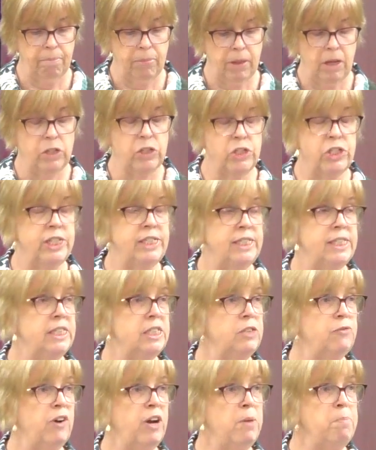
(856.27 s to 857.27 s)
Jesus
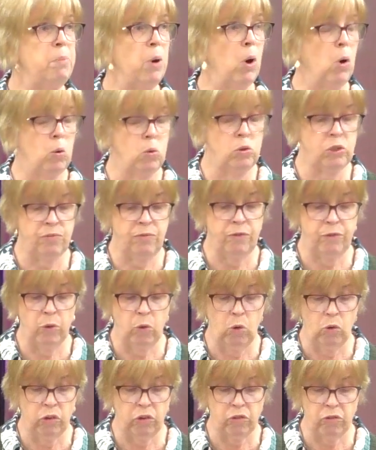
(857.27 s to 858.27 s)
is very bold and
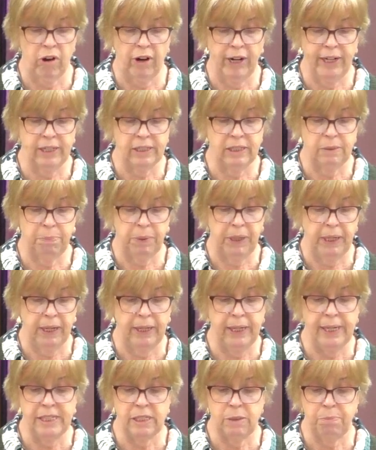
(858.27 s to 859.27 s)
forthright, and
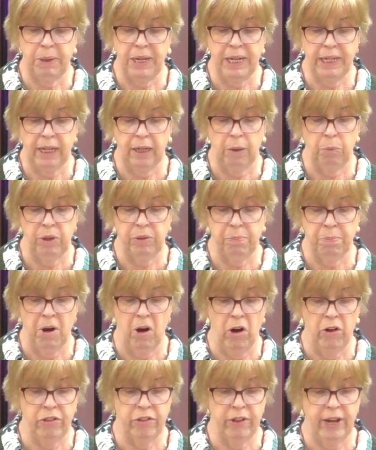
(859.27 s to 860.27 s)
he's speaking with
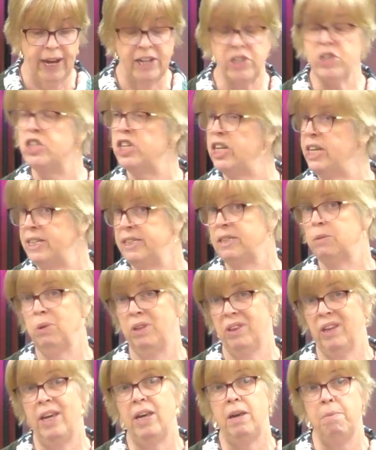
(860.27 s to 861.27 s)
Martha as she is
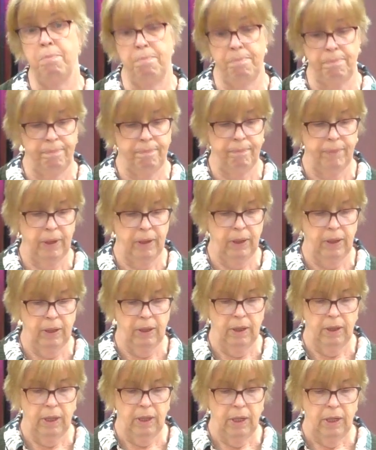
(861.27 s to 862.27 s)
with him.
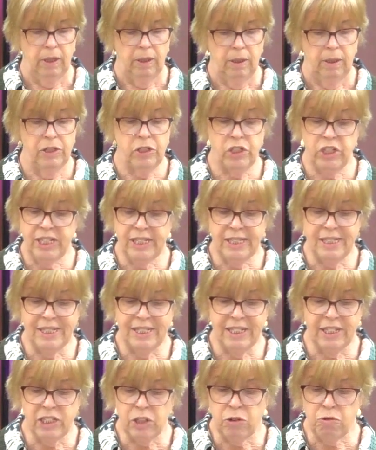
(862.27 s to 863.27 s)
And Jesus
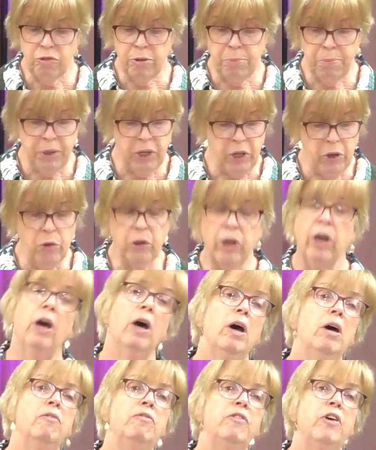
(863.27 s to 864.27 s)
doesn't rebuke
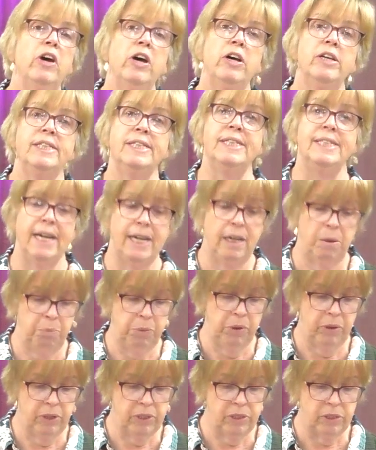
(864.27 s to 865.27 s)
her for her
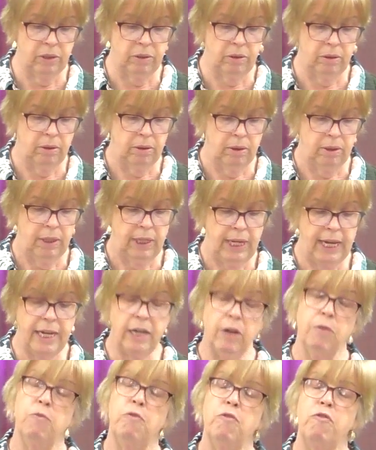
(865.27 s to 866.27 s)
statement. He
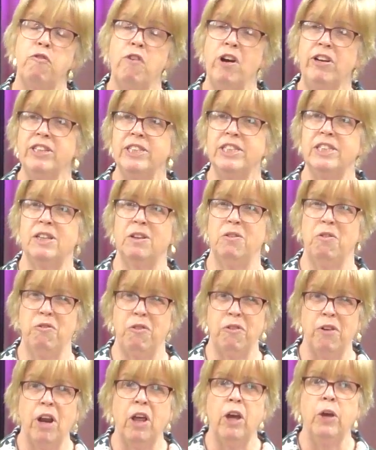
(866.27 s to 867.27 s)
confronts the
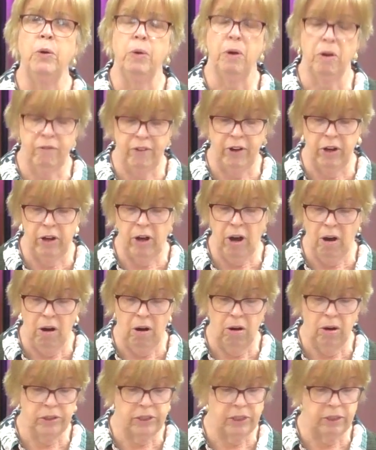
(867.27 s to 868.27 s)
flow of her
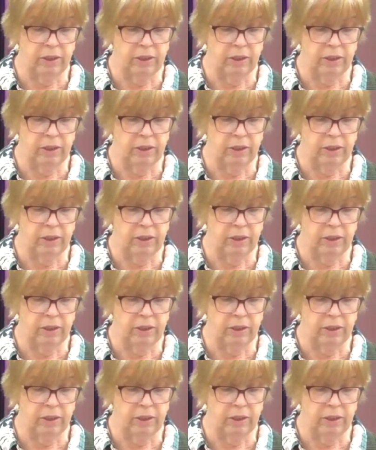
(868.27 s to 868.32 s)
heart,